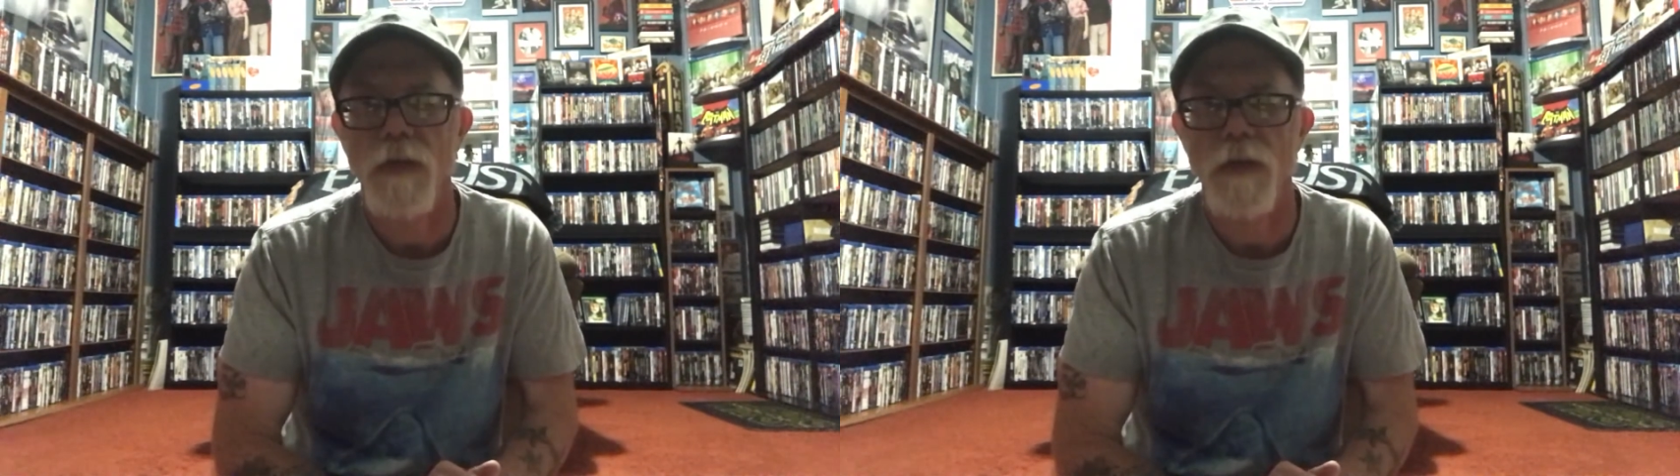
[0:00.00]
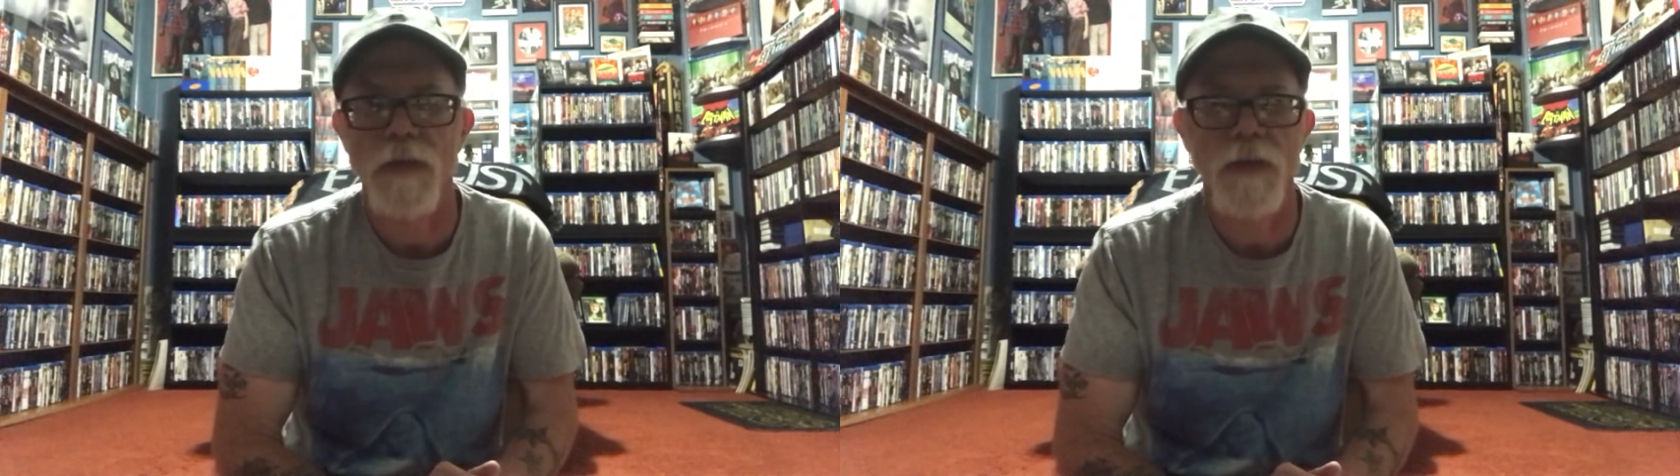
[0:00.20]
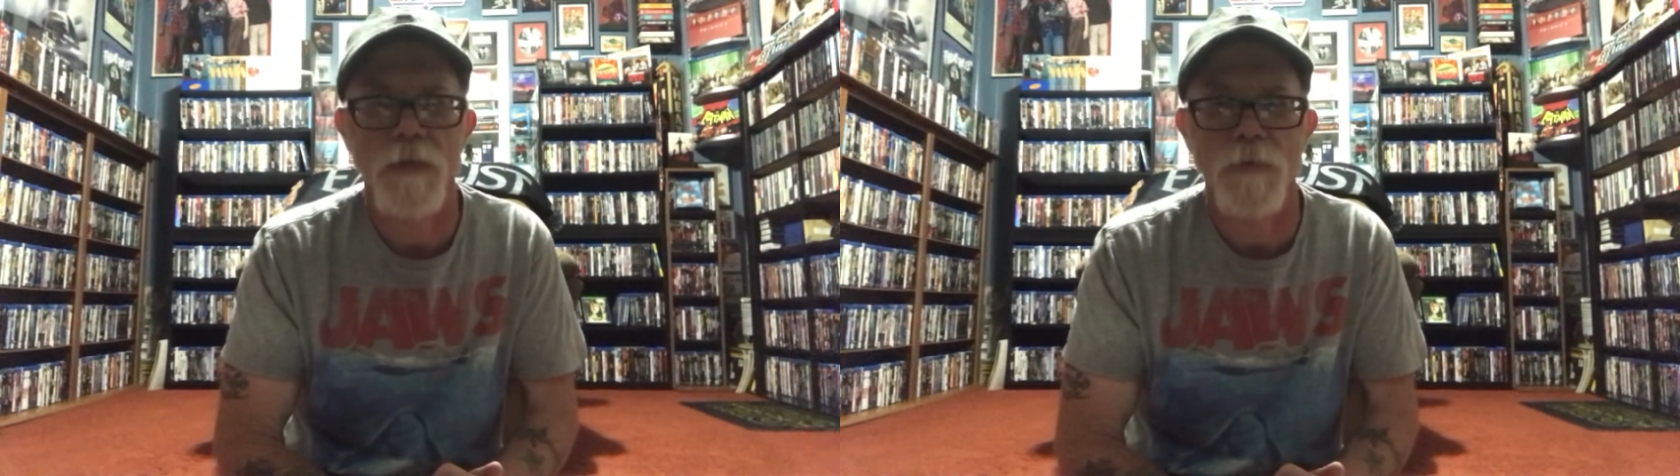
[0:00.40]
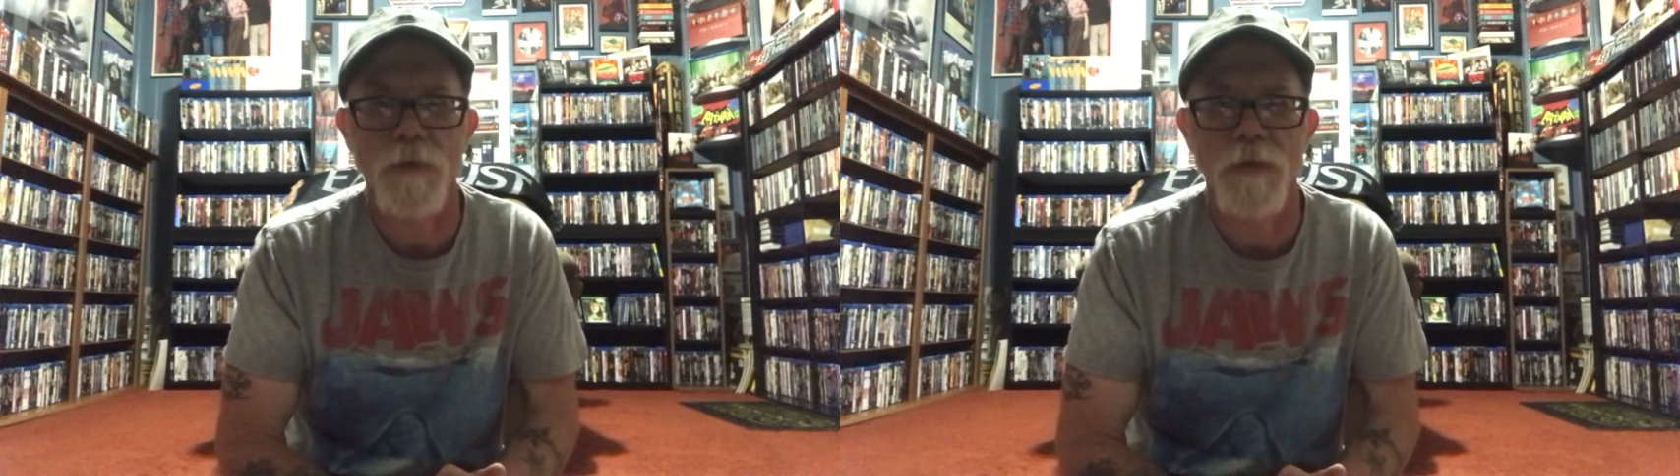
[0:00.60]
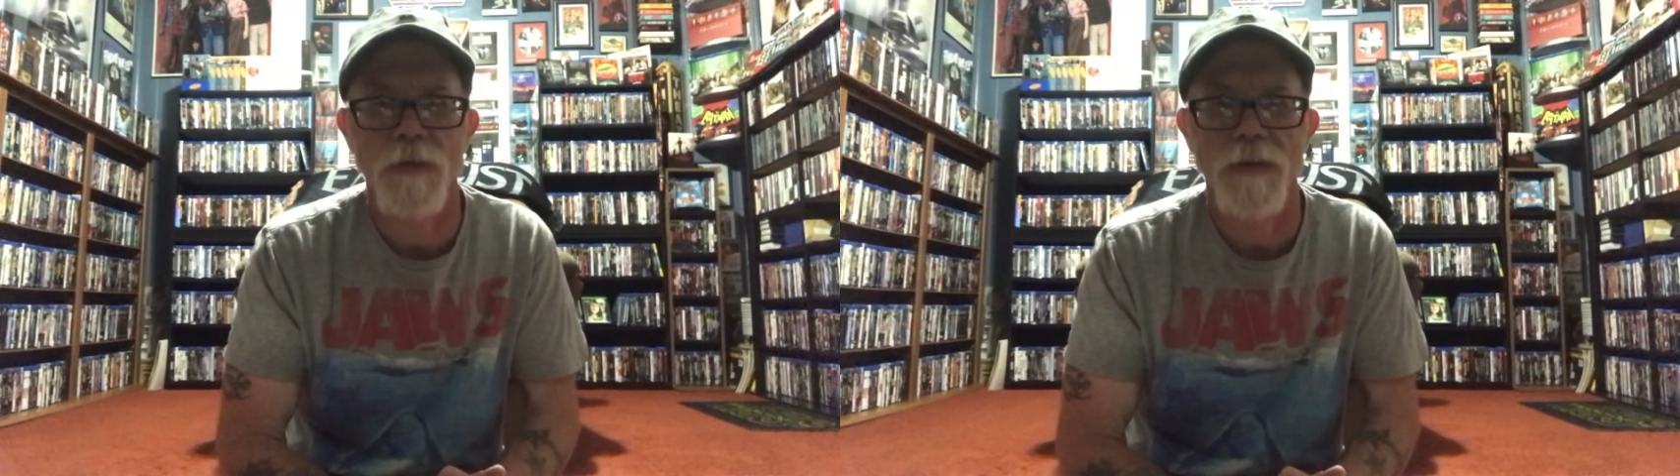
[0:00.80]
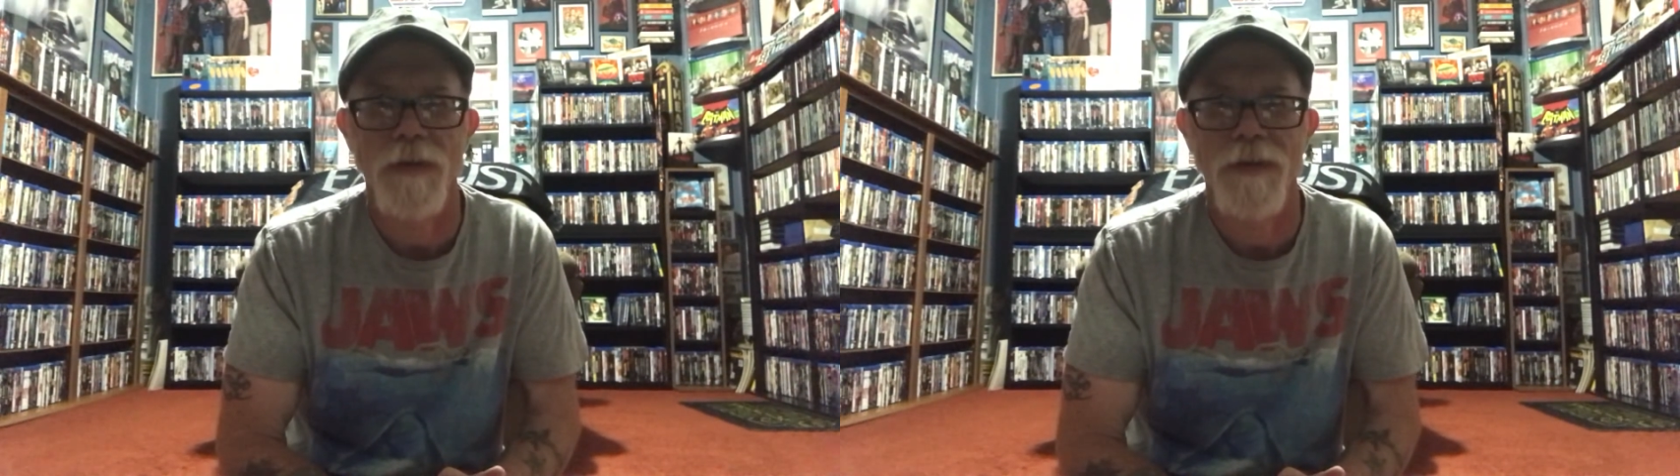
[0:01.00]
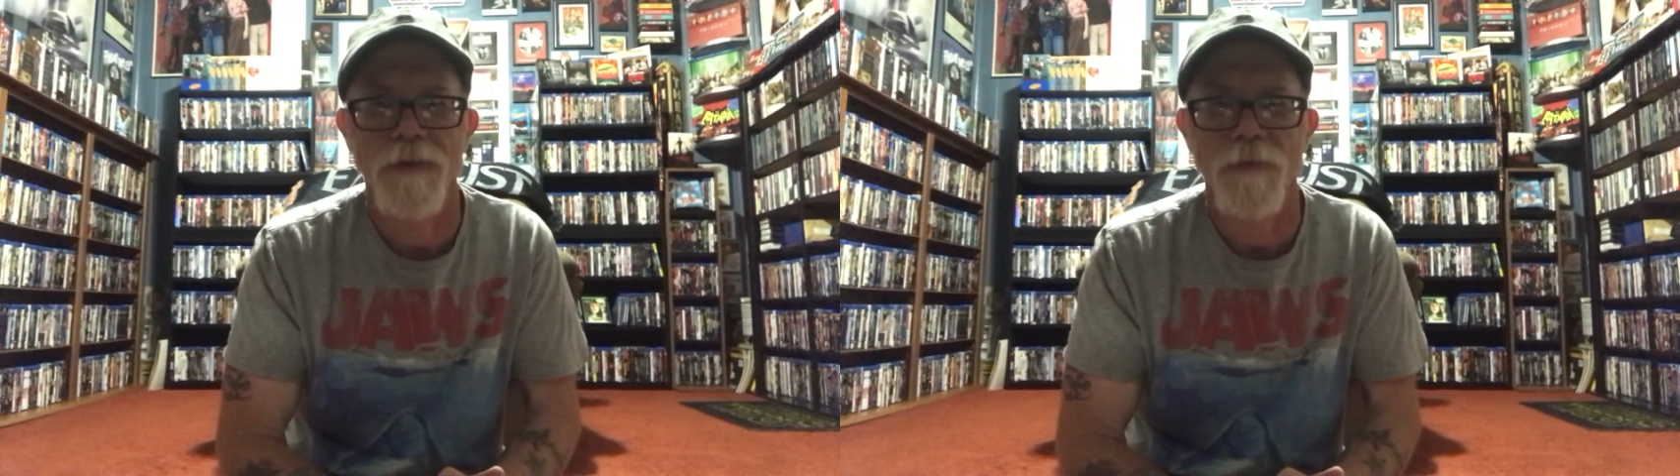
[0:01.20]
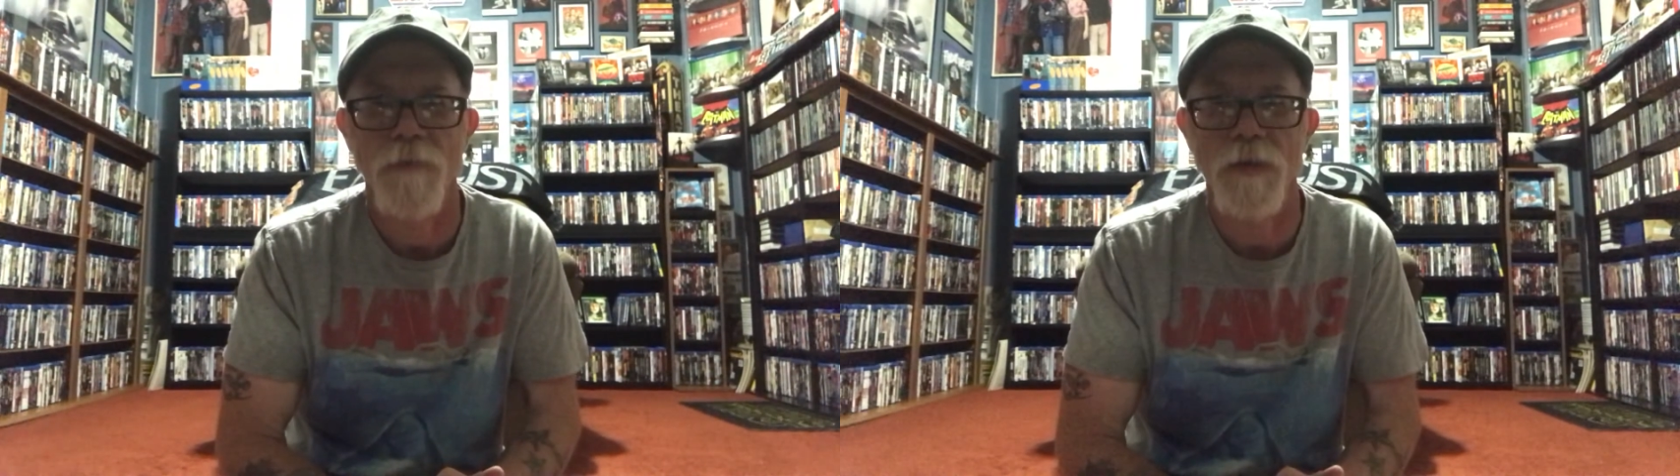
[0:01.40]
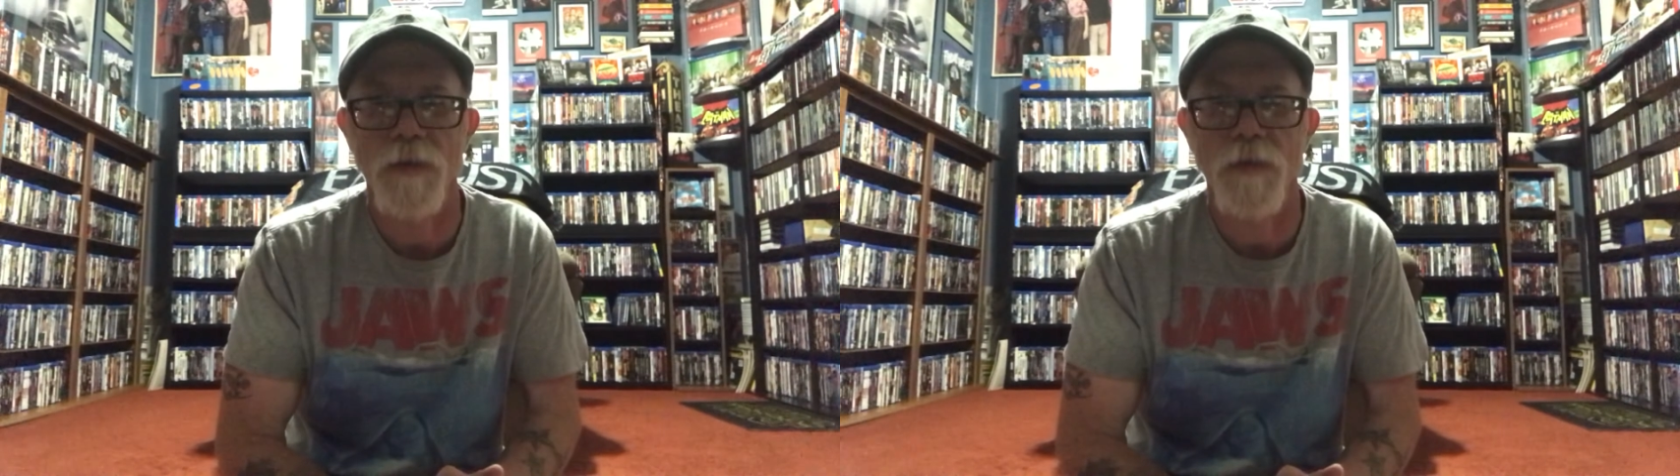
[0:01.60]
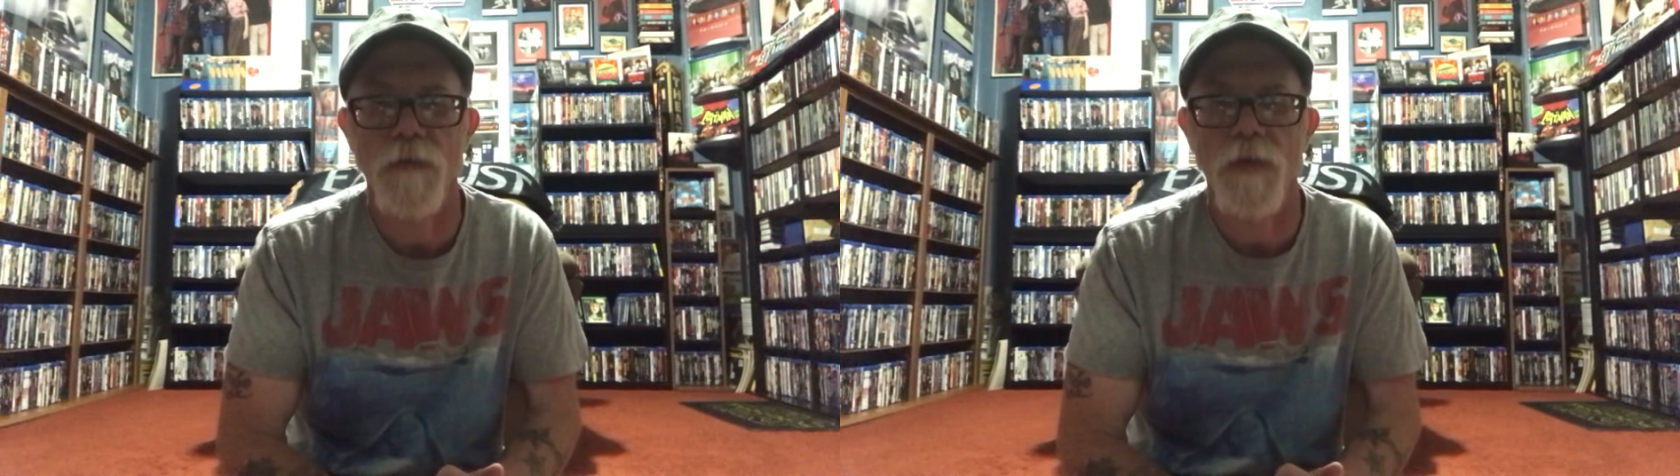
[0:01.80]
Clint Eastwood
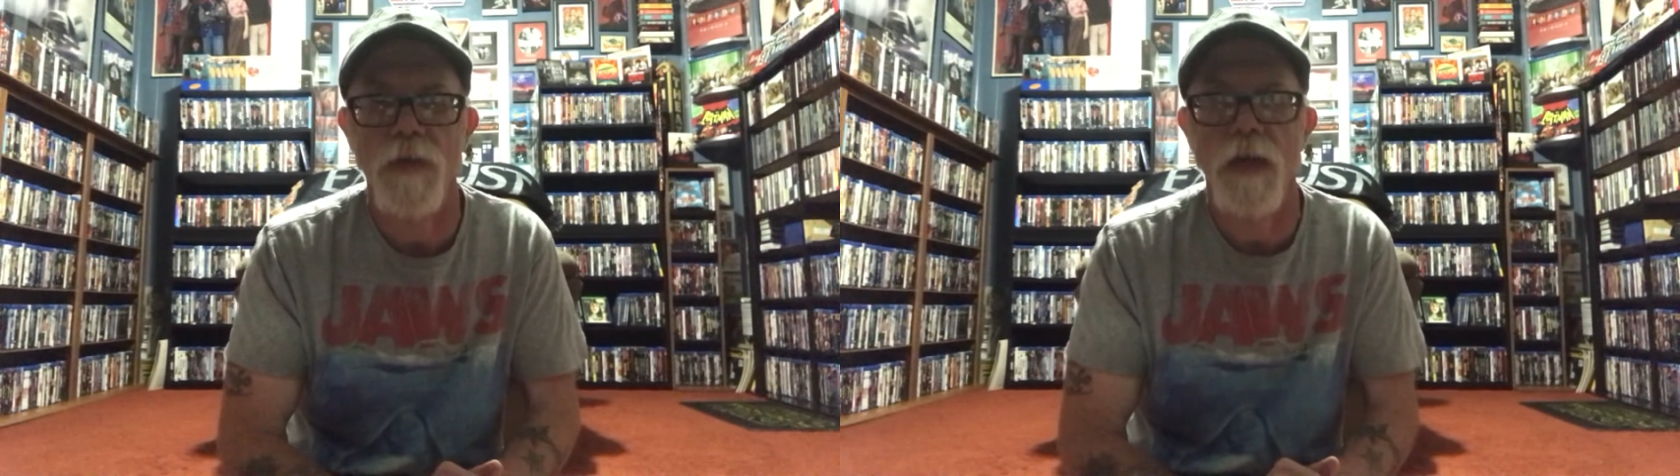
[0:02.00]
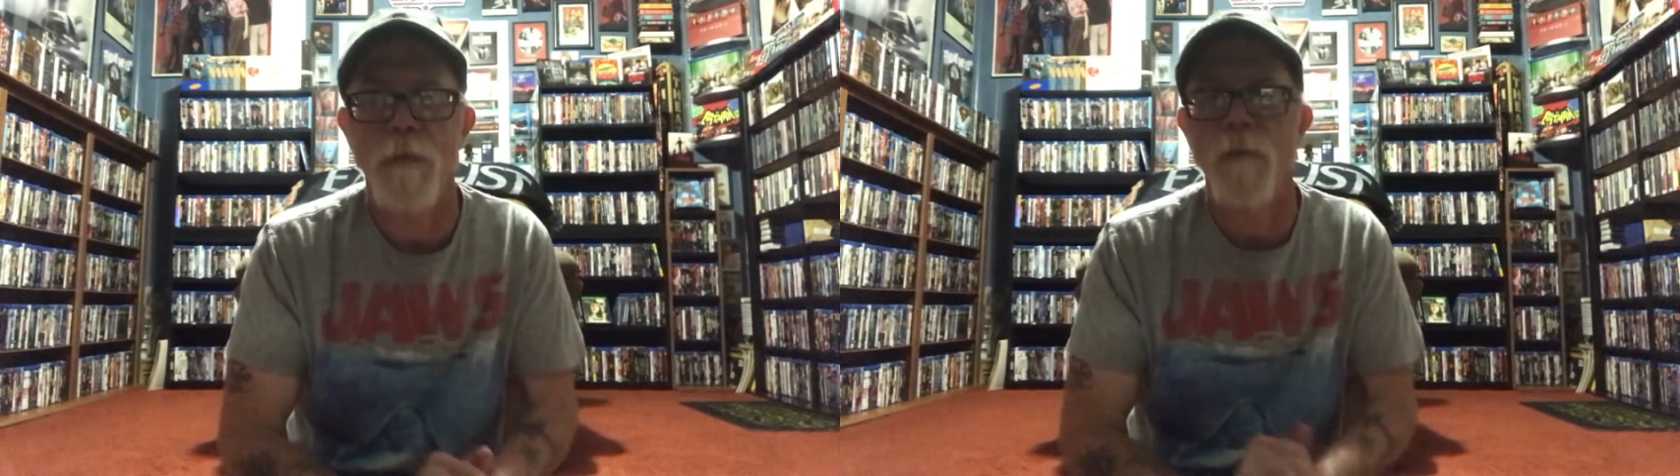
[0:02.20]
Western of all time.